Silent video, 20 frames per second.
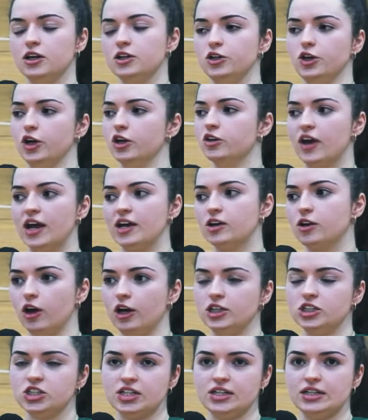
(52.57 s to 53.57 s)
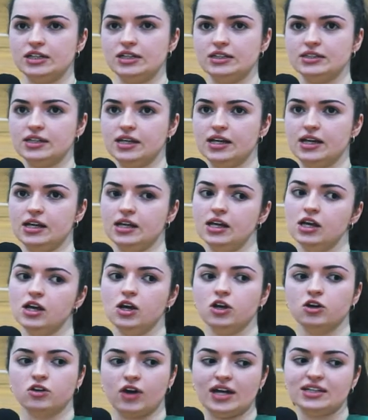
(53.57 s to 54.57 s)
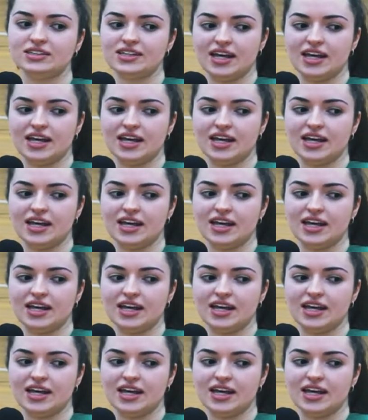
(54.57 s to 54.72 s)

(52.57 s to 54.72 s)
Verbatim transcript: you know, great coaches and great